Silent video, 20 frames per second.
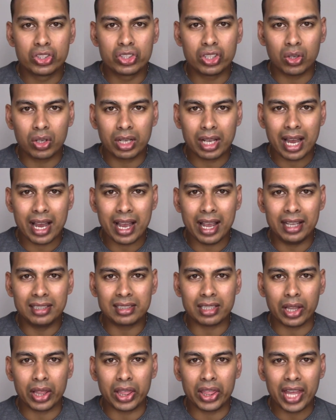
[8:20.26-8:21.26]
So guys,
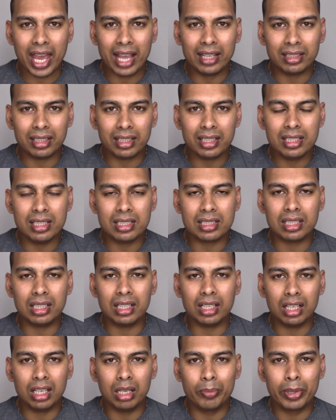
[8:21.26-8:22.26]
that is
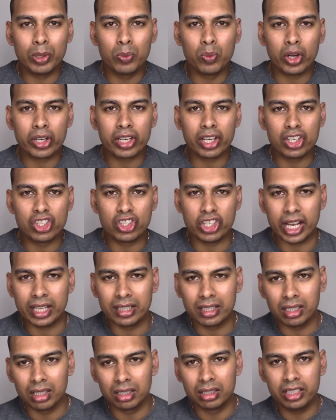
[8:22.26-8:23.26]
the Urban Warrior
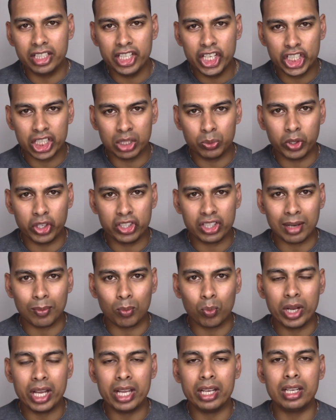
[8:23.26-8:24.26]
General t-shirt, which I'm
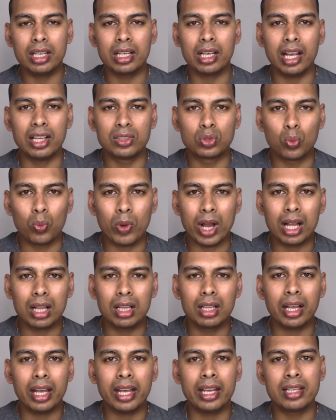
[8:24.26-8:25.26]
wearing, as
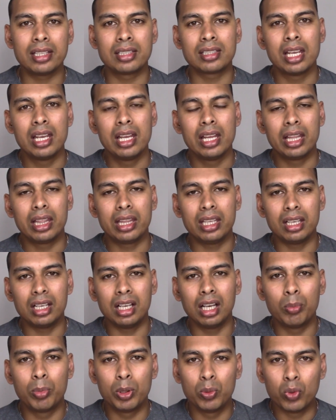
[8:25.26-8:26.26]
well as the
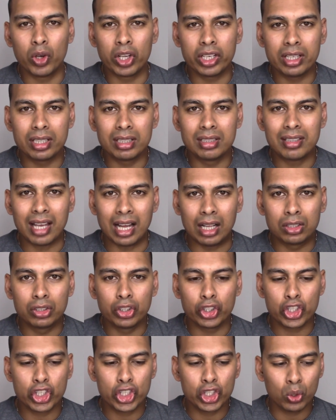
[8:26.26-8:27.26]
Urban Warrior
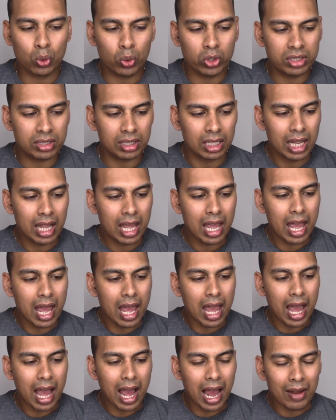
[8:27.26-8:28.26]
Delta shorts.
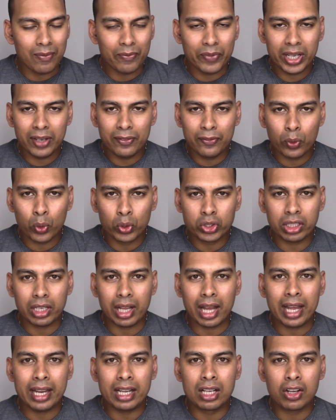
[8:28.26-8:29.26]
I'm very fortunate.
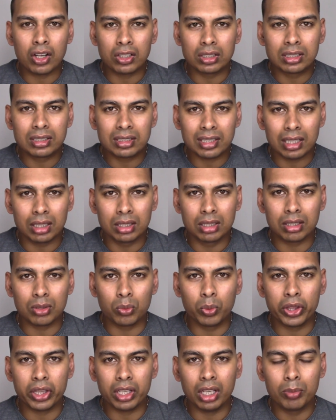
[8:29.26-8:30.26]
I consult
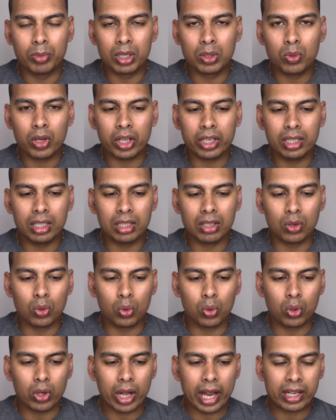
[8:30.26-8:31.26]
with Urban Warrior,
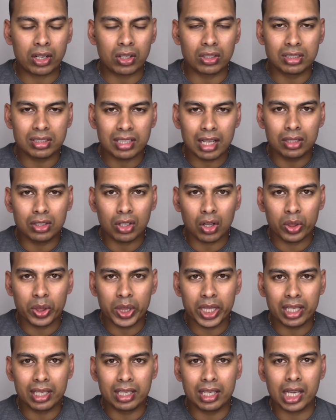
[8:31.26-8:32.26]
or I consult on
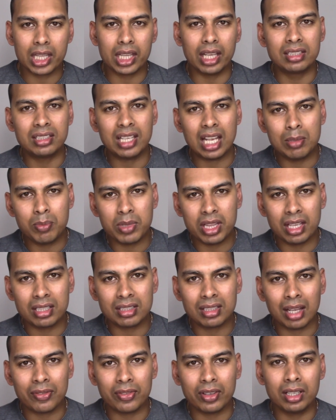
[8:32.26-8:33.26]
their gear. They send me their
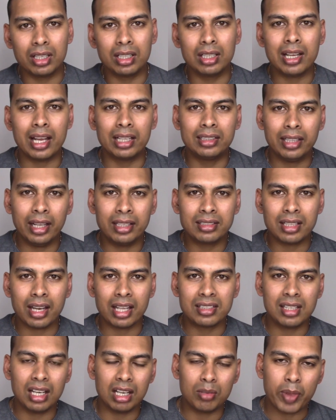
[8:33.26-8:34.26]
stuff early. I test it, I
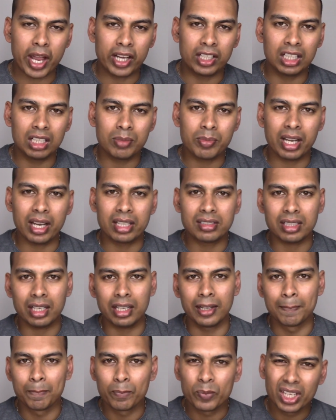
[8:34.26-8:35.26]
send it back to them, and I
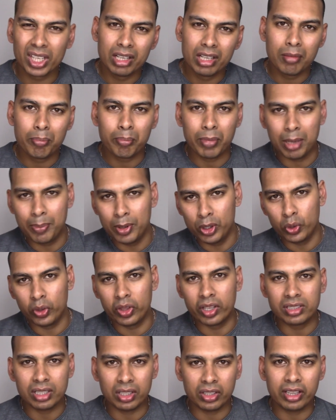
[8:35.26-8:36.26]
say, maybe do
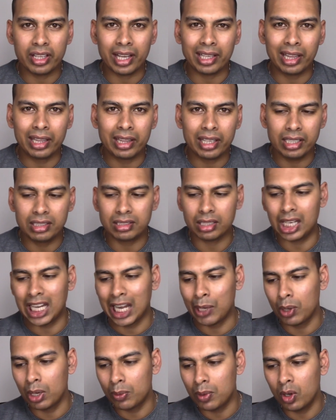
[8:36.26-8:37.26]
this or the other. They say,
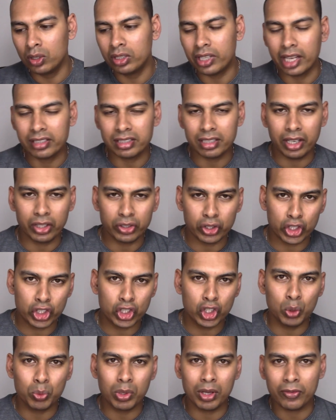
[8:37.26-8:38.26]
no, we won't. I say, yes, you
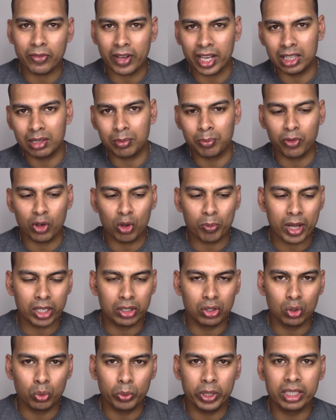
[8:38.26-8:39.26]
should. We fight for
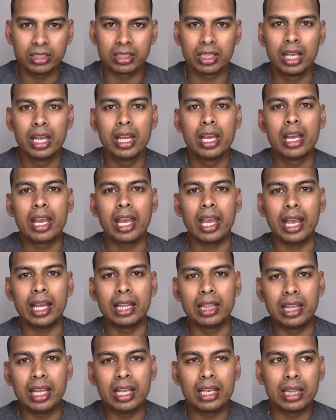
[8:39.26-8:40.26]
about 2 weeks.
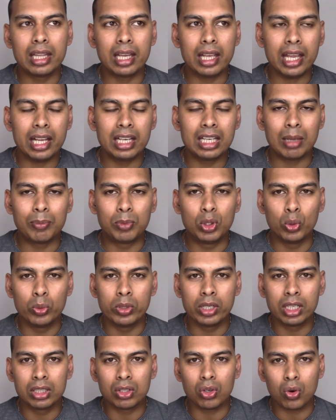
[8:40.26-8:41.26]
And then they end up
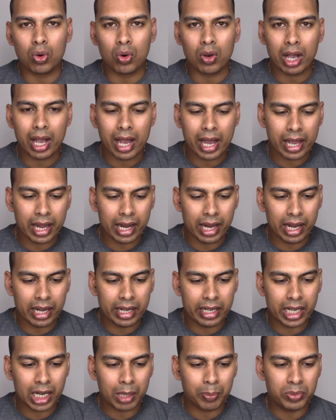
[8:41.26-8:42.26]
doing it, or I
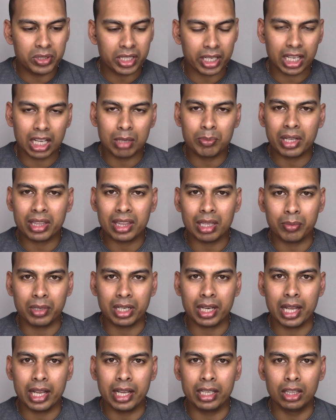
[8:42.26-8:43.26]
end up sucking my thumb
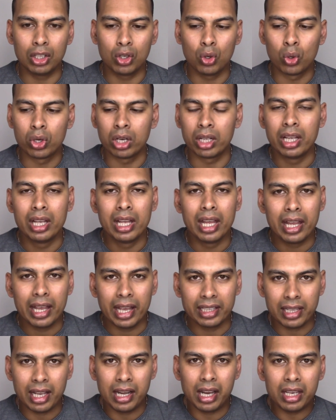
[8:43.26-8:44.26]
crying in the corner.
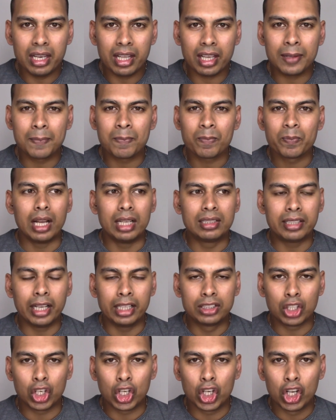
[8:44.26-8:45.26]
At the end of the day, it
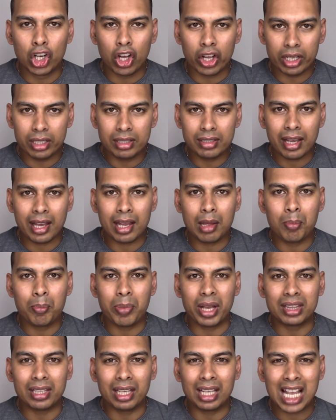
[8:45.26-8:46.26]
takes a lot of time,
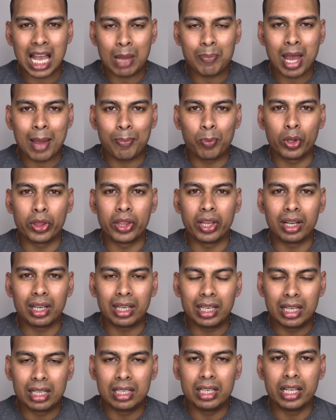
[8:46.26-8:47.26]
but they come up with a
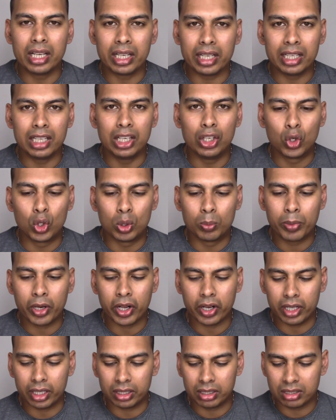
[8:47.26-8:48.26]
really, really good
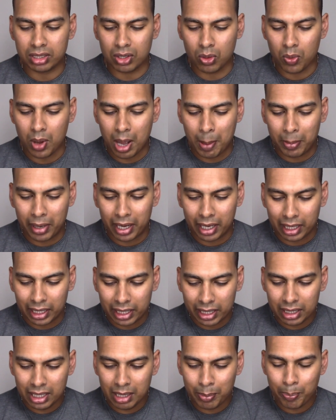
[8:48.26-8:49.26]
product. So I'm
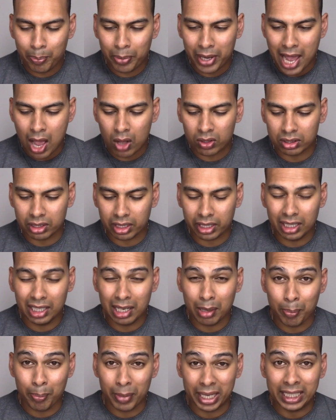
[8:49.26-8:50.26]
really proud and really
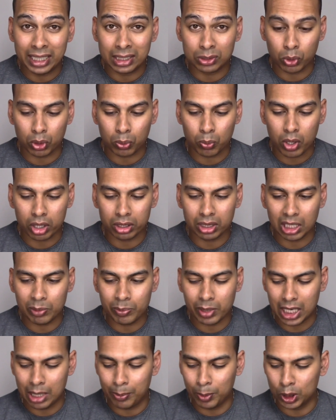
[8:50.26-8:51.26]
amazed with what they've
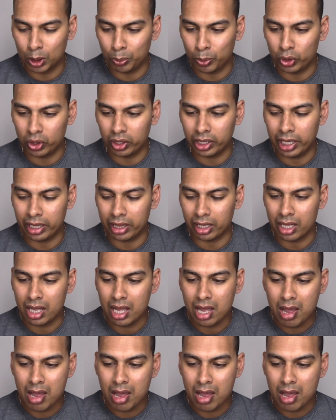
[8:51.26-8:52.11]
been able to put together.